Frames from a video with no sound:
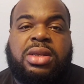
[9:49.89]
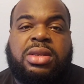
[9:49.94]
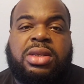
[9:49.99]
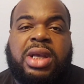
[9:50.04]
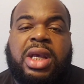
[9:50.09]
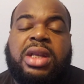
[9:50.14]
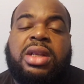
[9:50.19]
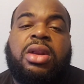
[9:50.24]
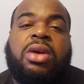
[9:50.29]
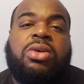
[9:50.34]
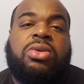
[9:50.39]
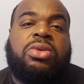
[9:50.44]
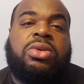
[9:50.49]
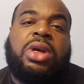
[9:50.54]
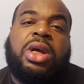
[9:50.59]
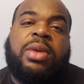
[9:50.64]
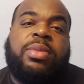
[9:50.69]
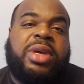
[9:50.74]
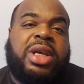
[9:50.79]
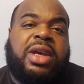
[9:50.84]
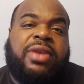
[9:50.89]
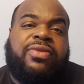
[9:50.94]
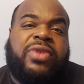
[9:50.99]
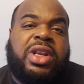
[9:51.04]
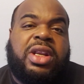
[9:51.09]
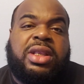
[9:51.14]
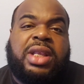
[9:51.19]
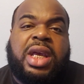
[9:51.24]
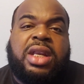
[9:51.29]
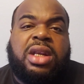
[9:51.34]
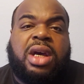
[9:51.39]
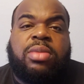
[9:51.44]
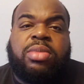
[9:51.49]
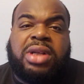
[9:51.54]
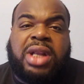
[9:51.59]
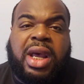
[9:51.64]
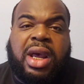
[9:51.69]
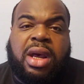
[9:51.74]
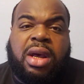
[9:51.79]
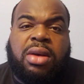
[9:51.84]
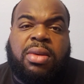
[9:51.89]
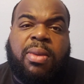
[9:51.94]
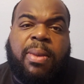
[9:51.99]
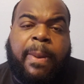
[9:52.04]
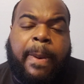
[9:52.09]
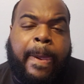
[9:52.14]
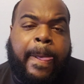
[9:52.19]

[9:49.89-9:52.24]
Say no. I mean, if anything, double down.